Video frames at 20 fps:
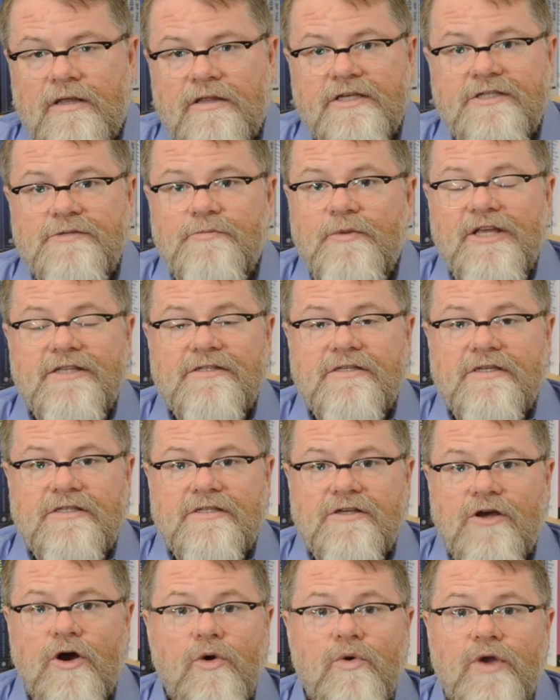This means
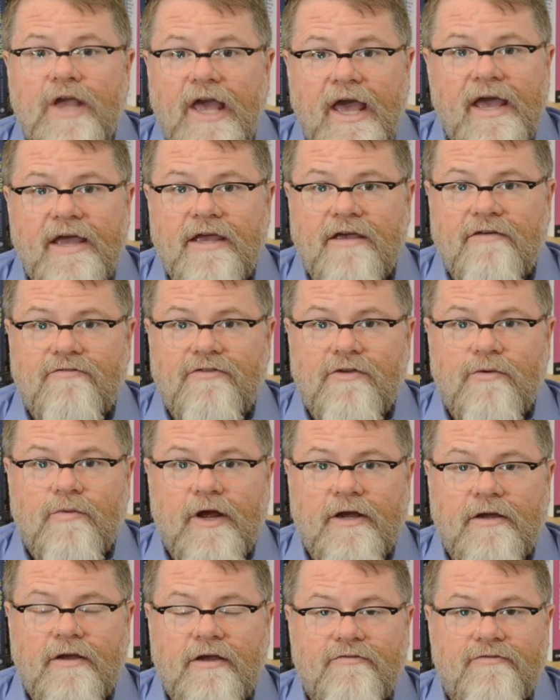it's okay if
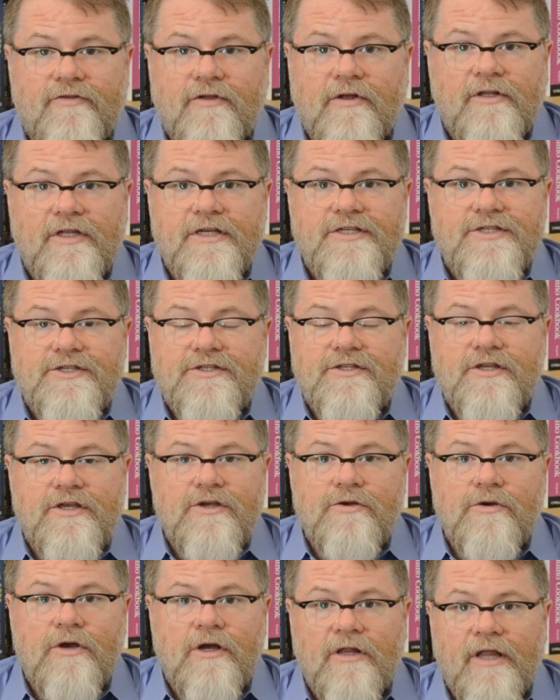the lists that
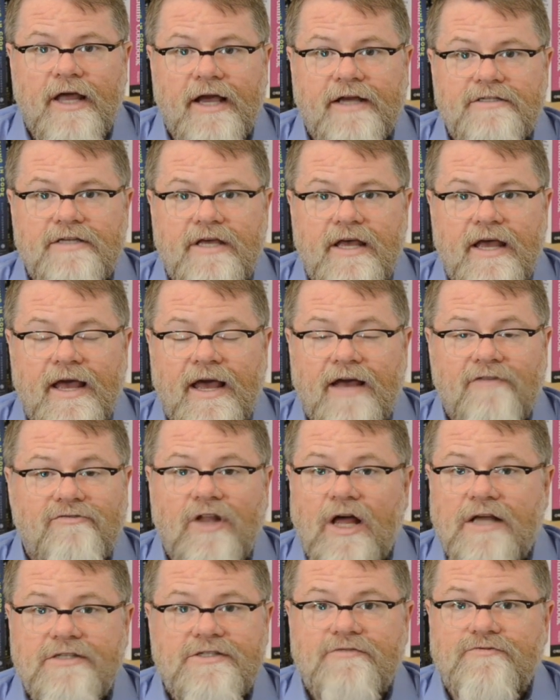you collect have
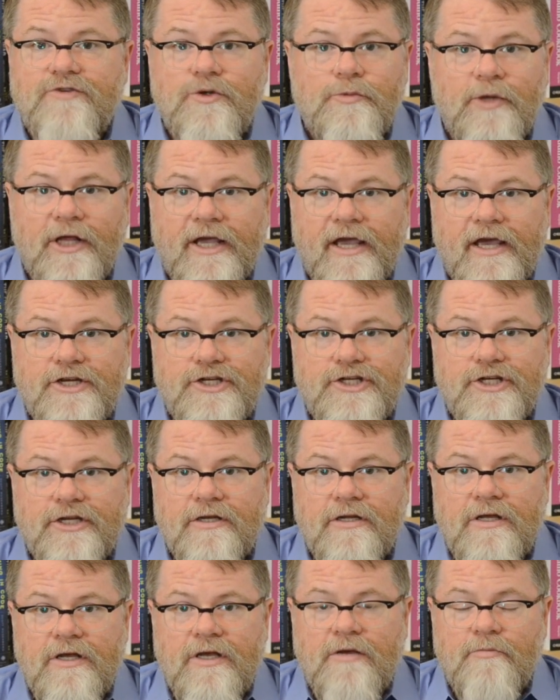lots of duplication,
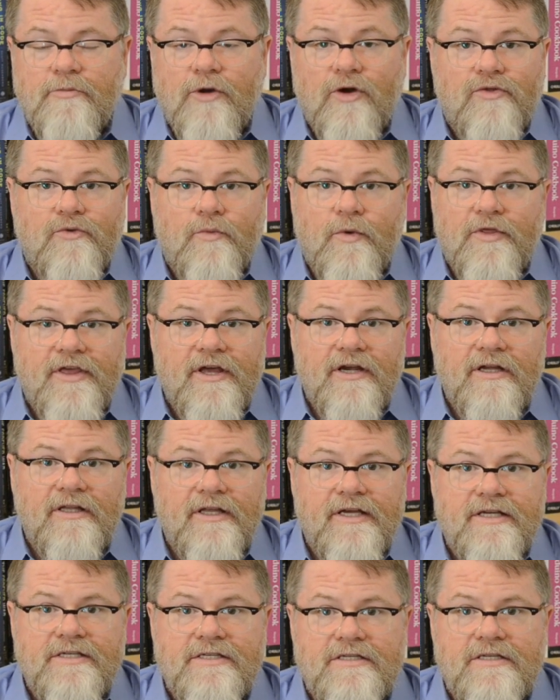both within a
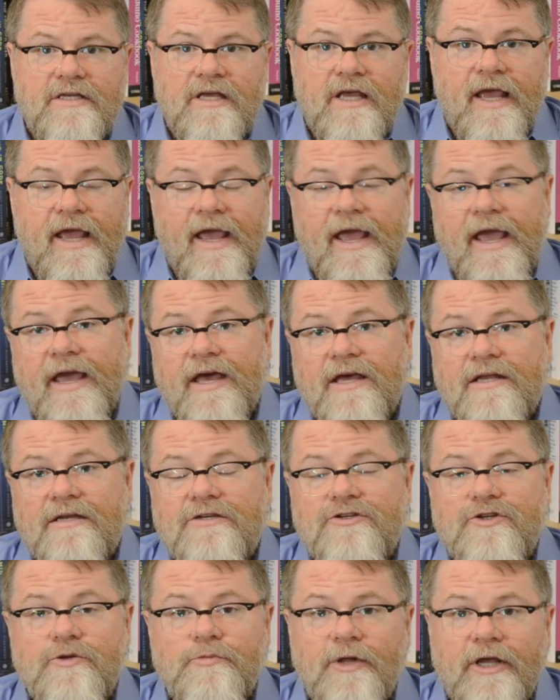list and
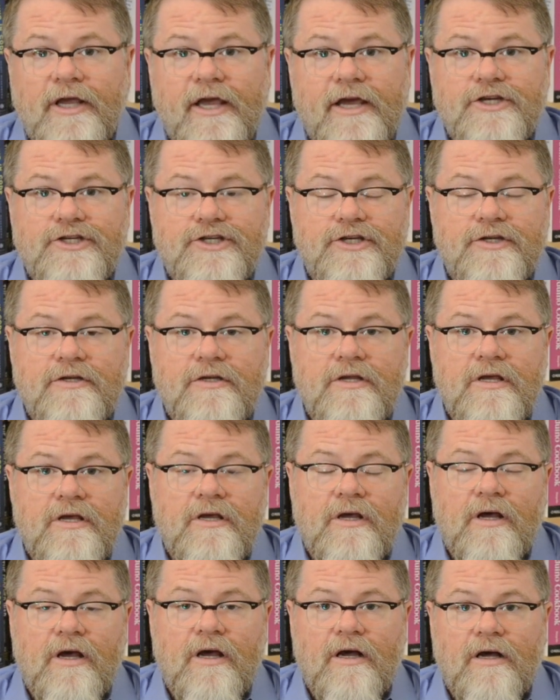duplication
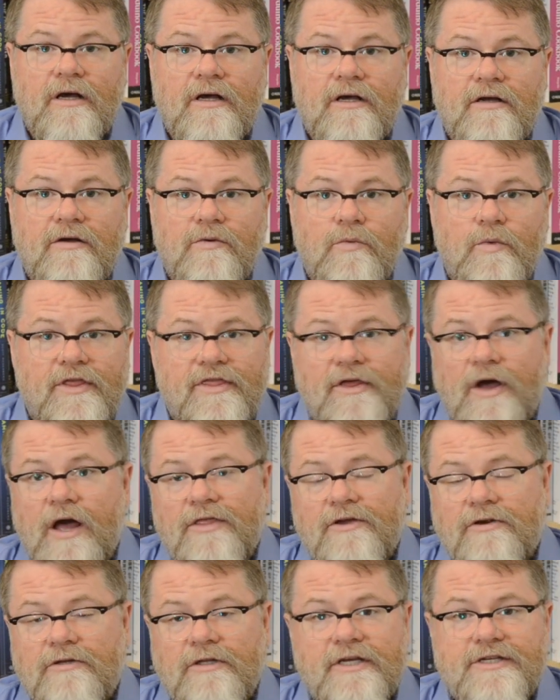with
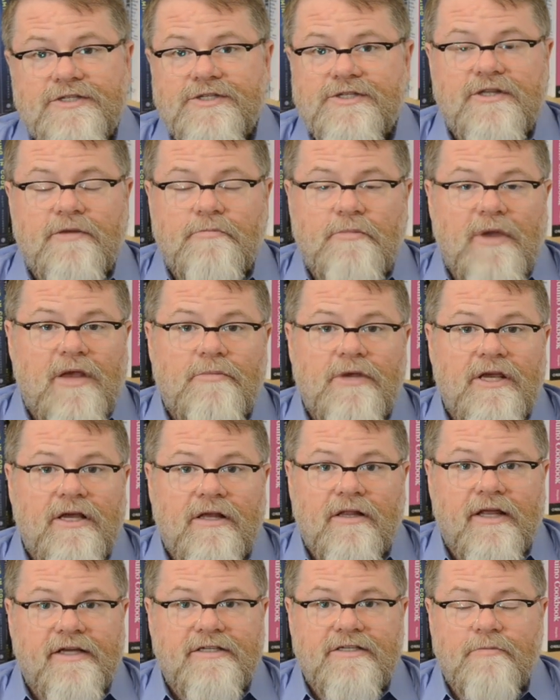other lists that may be
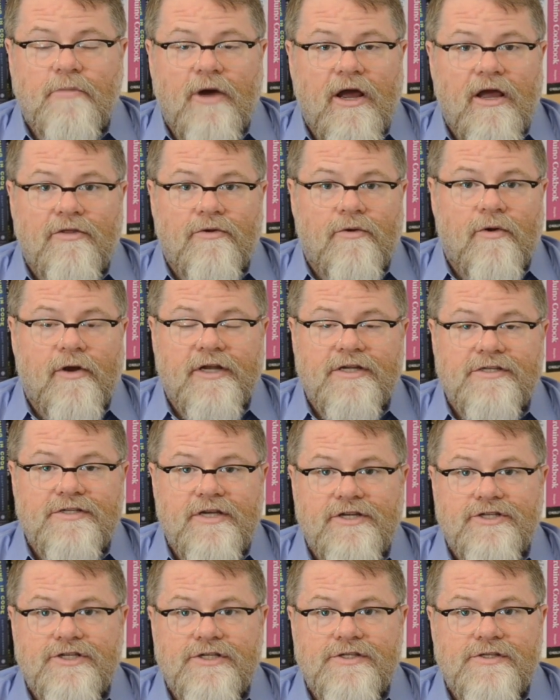collected by other
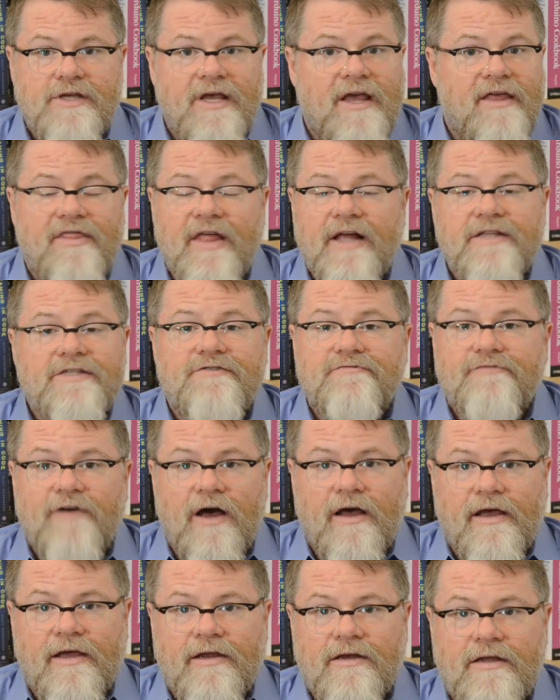organizations. That's
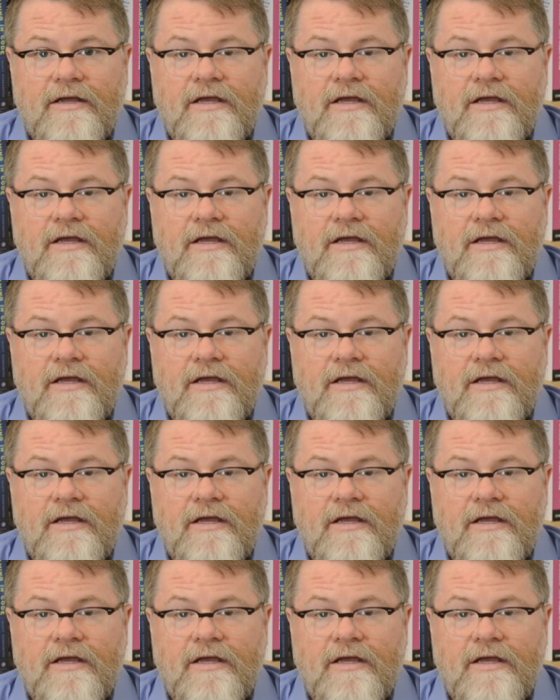fine.